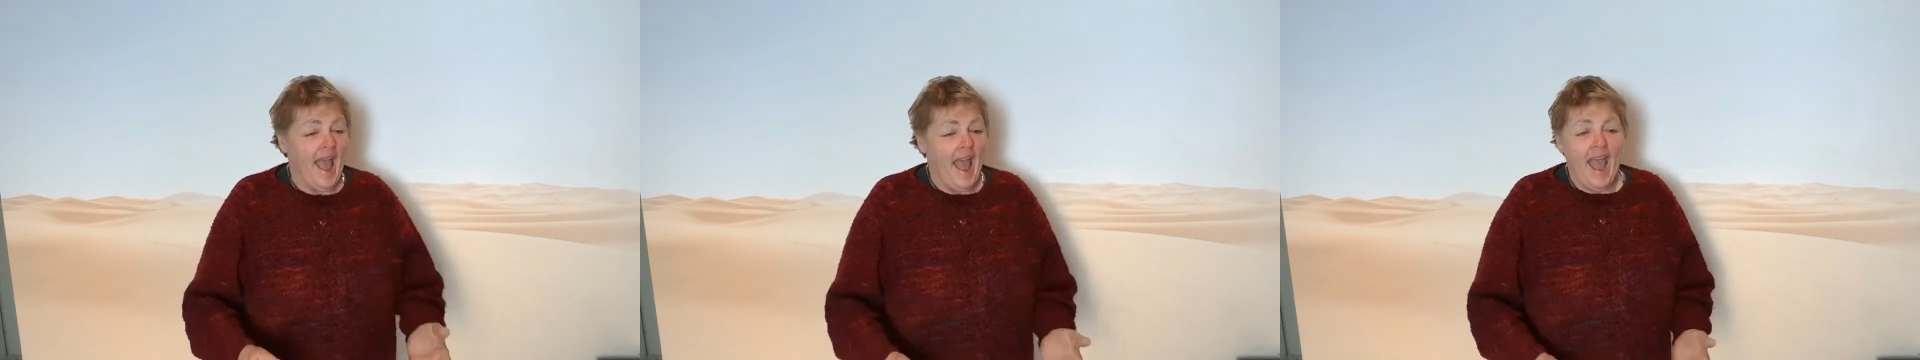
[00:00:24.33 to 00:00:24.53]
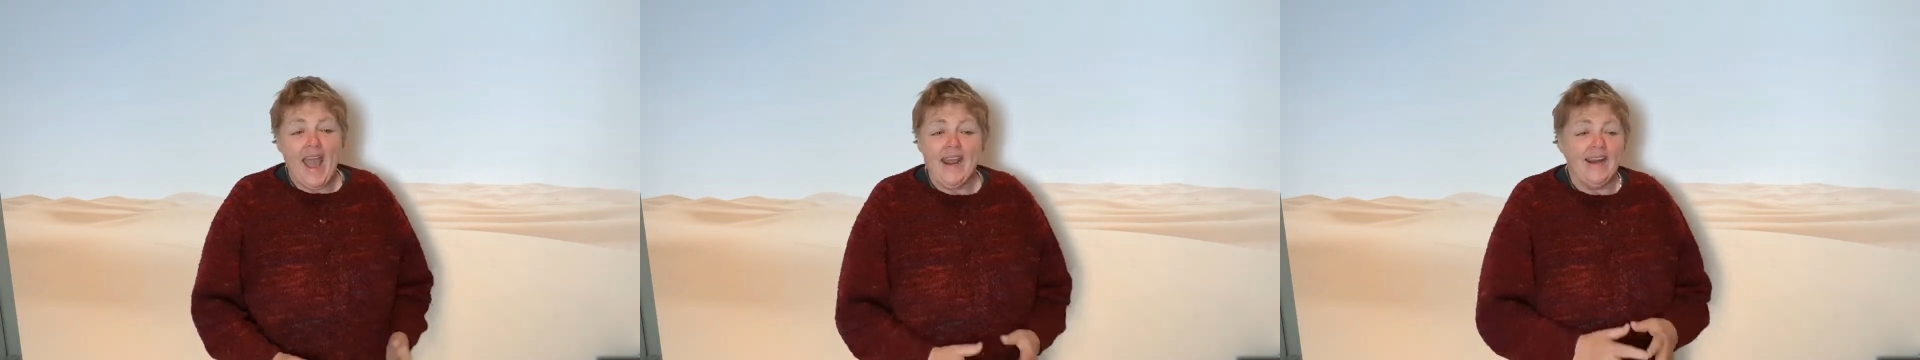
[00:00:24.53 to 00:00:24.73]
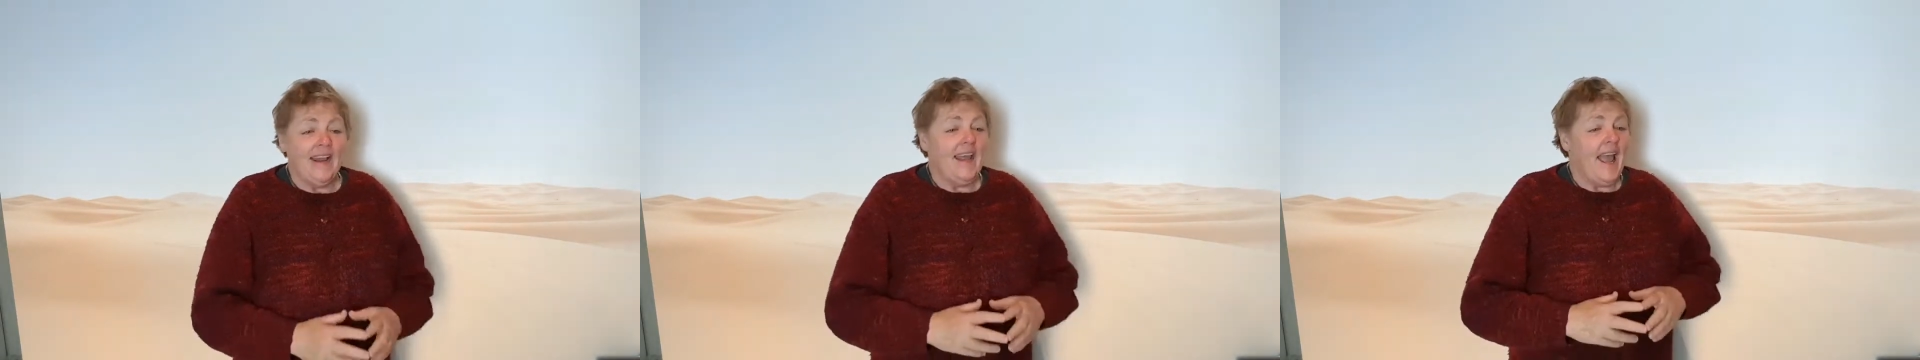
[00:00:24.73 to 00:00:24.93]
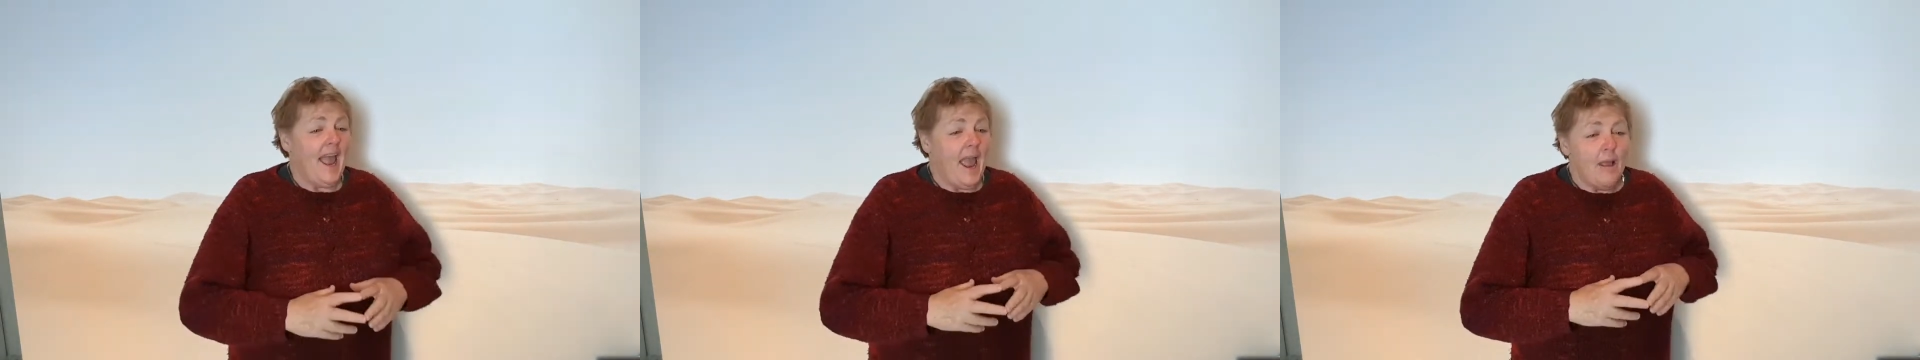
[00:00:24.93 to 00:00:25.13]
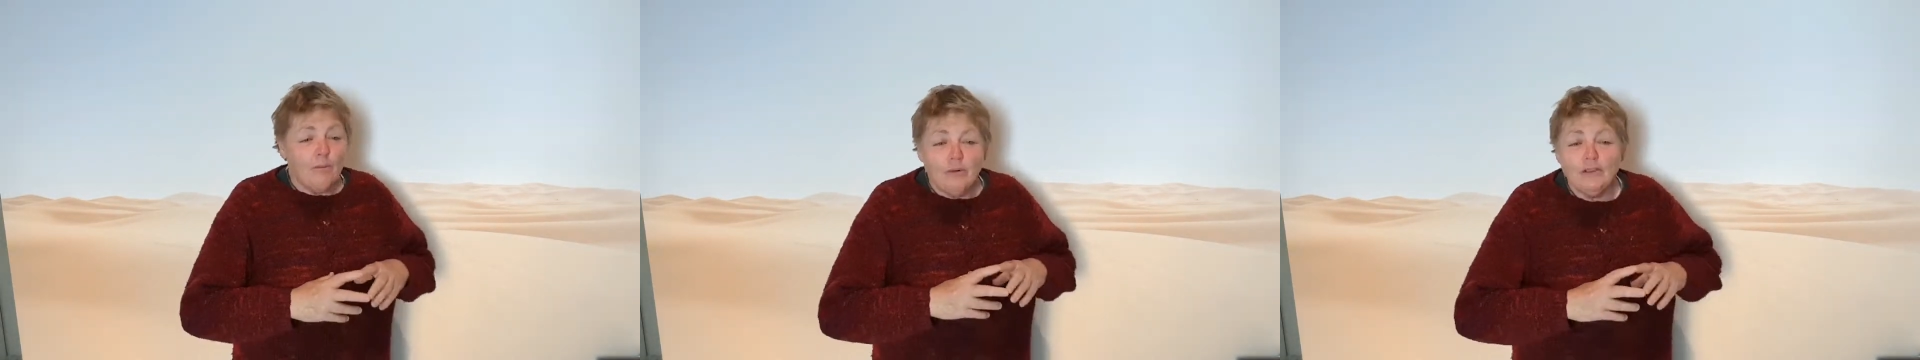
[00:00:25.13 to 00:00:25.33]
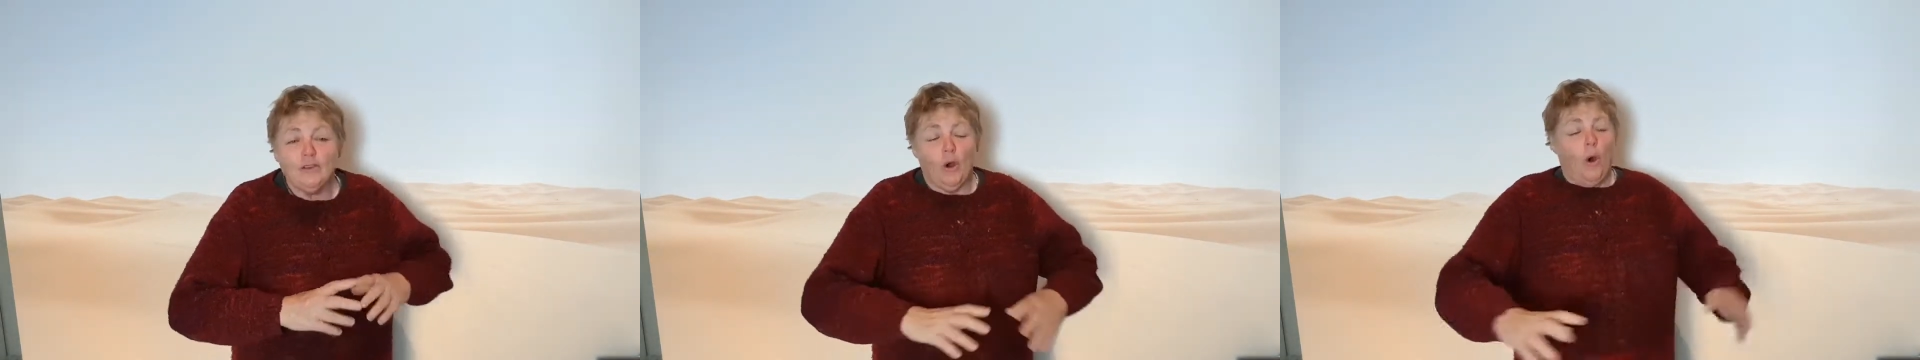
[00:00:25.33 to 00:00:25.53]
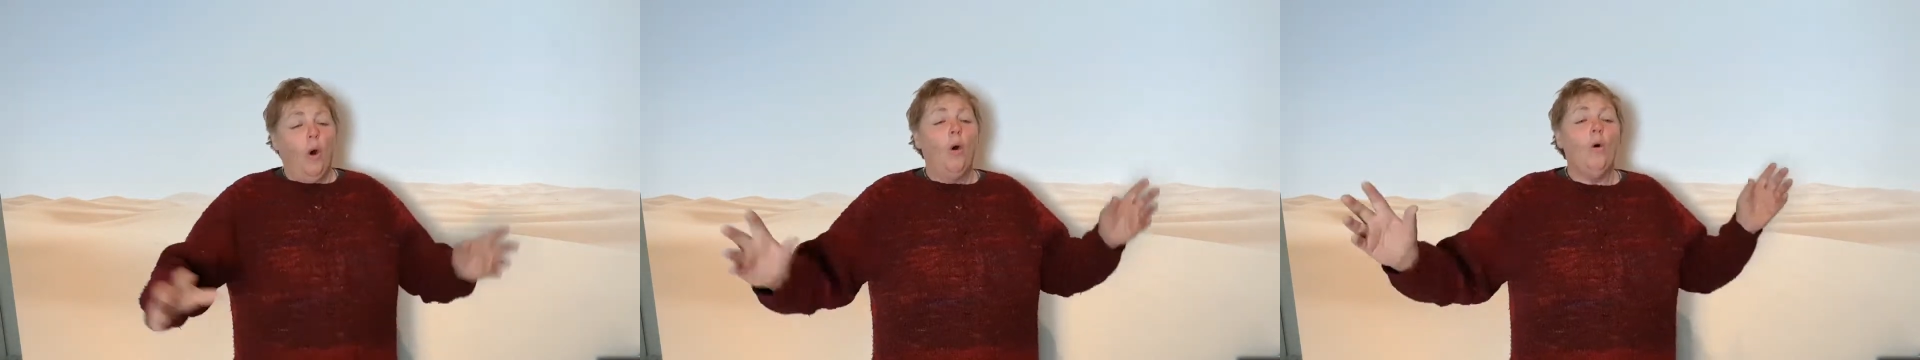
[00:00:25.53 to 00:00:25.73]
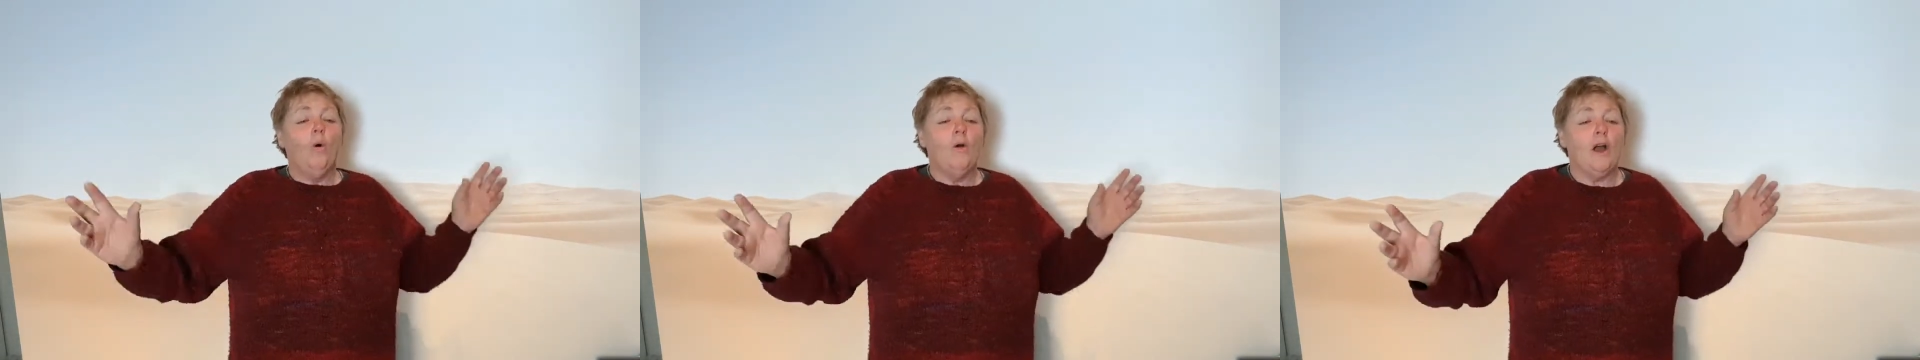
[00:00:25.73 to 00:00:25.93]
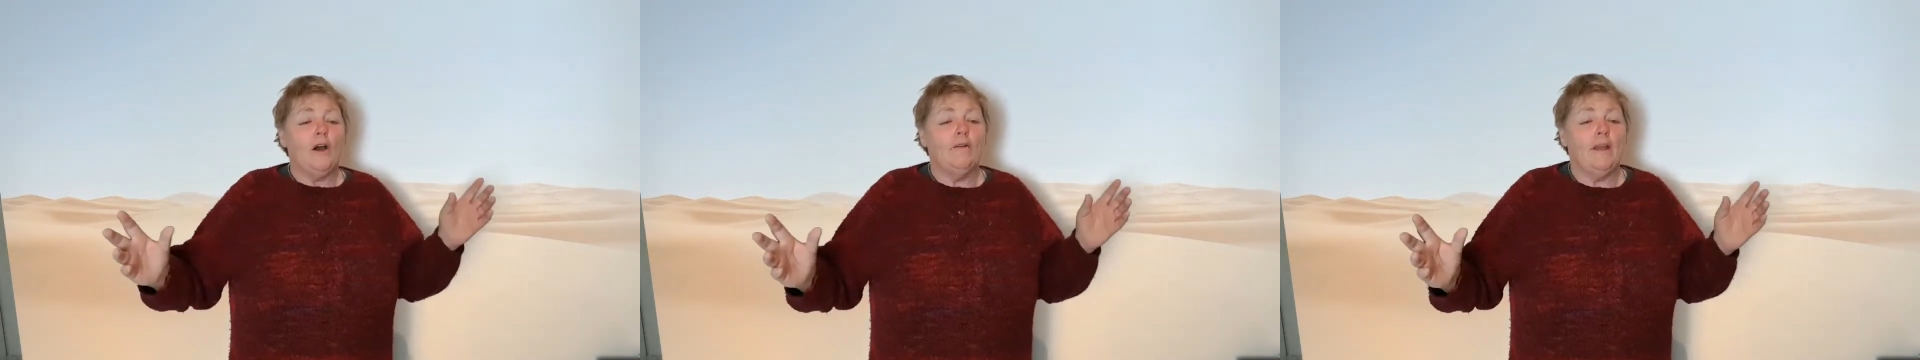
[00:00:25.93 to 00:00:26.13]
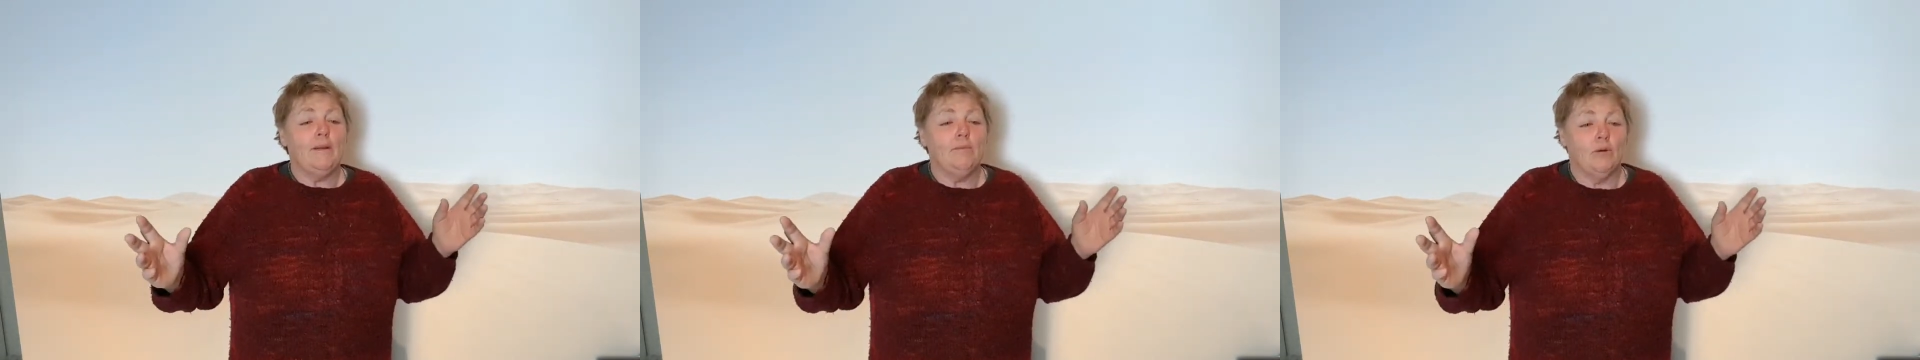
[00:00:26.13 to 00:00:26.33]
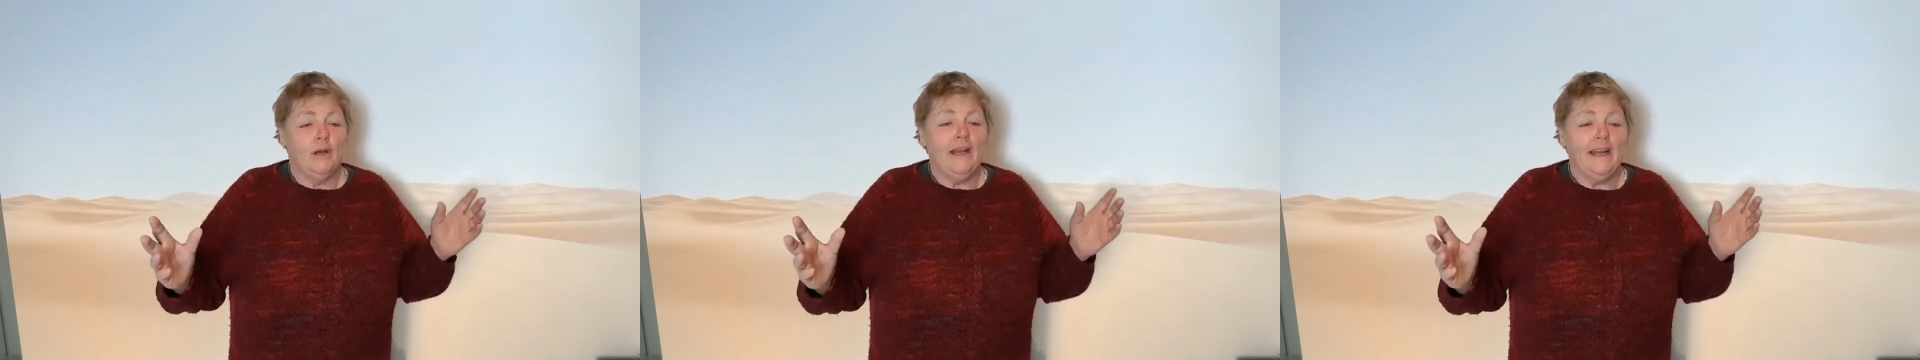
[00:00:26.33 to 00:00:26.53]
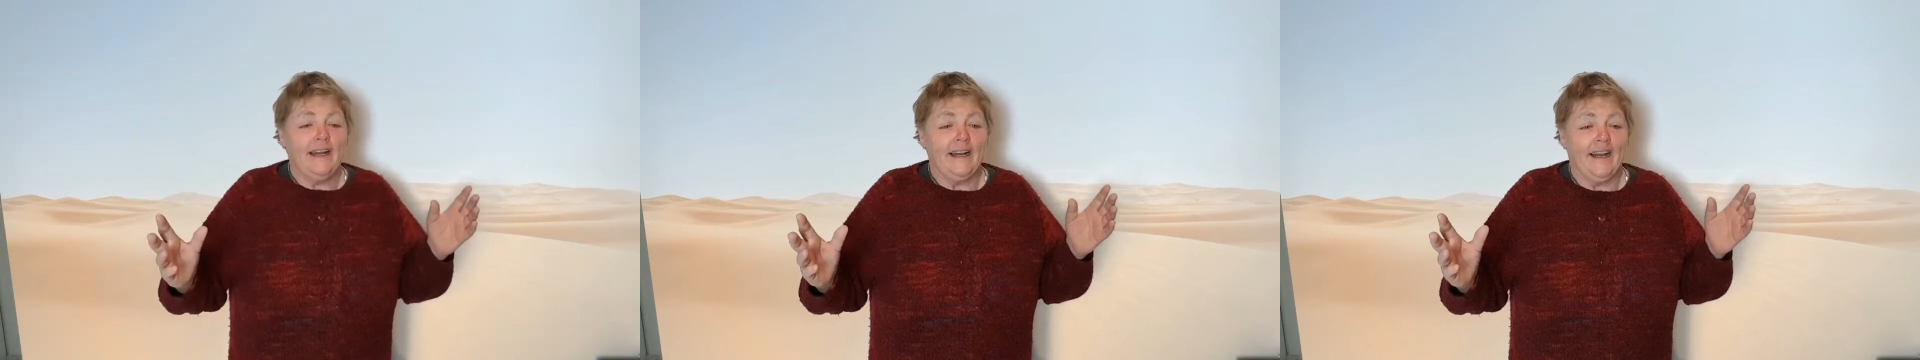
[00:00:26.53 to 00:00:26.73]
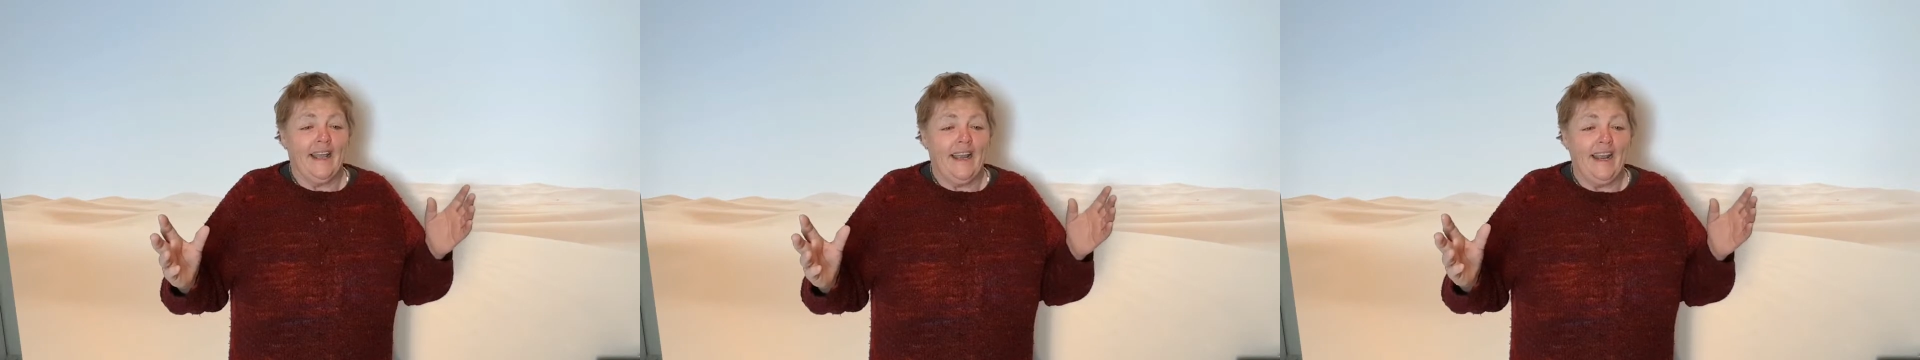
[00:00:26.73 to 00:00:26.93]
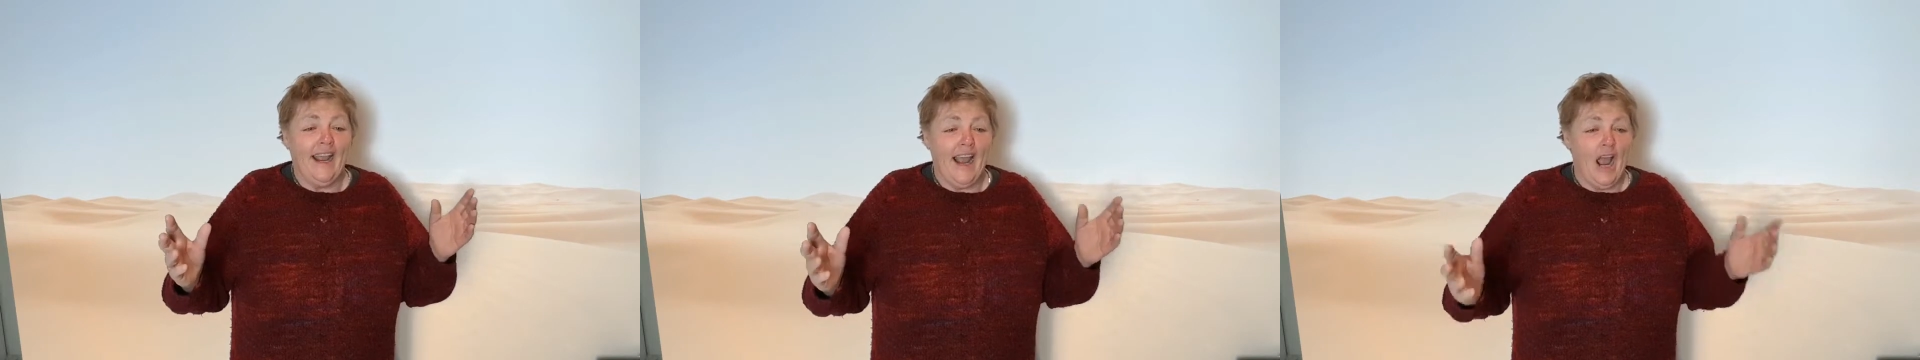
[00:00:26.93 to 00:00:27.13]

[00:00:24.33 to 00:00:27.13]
And it was all going brilliantly.